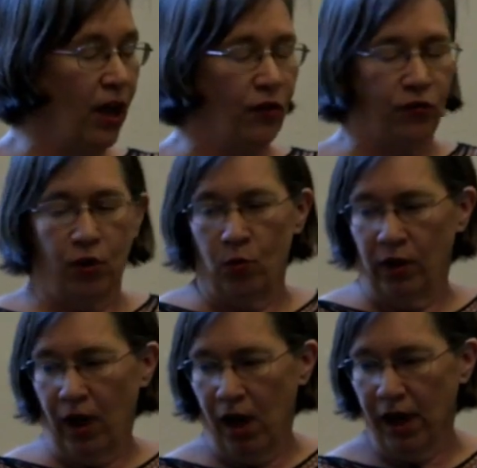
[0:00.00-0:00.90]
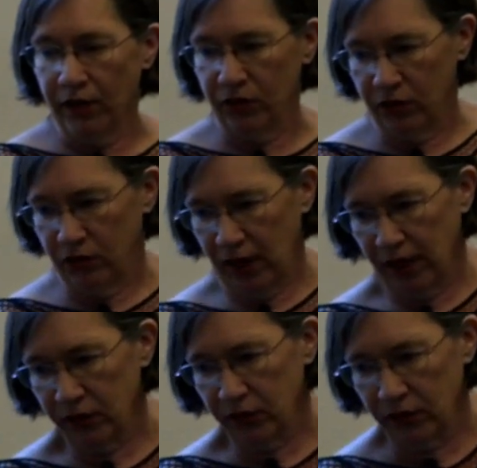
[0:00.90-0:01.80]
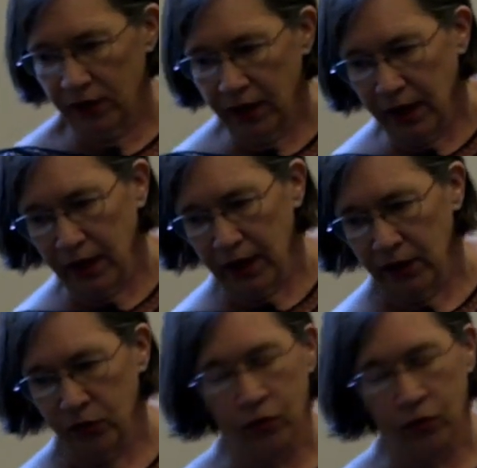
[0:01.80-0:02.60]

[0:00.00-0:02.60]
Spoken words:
So what I suggest is